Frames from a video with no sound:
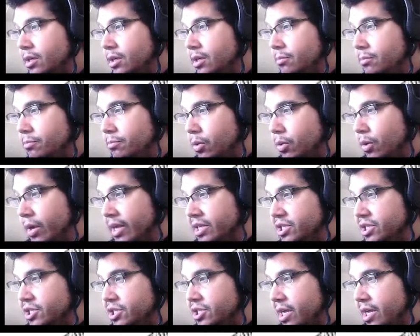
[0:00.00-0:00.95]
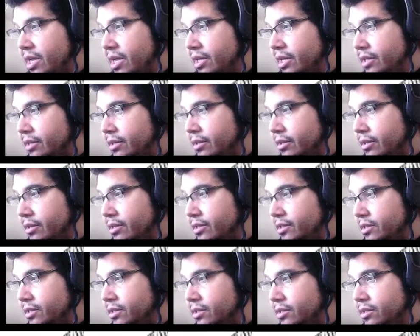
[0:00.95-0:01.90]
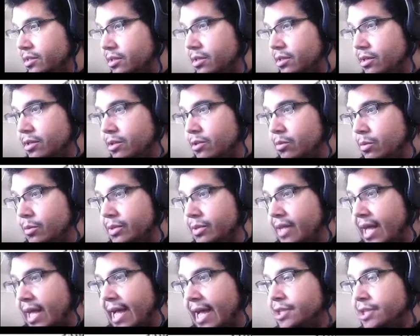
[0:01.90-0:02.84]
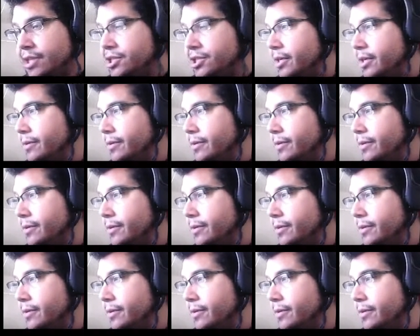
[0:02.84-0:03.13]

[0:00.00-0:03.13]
per inch, and this is the one with the hatching.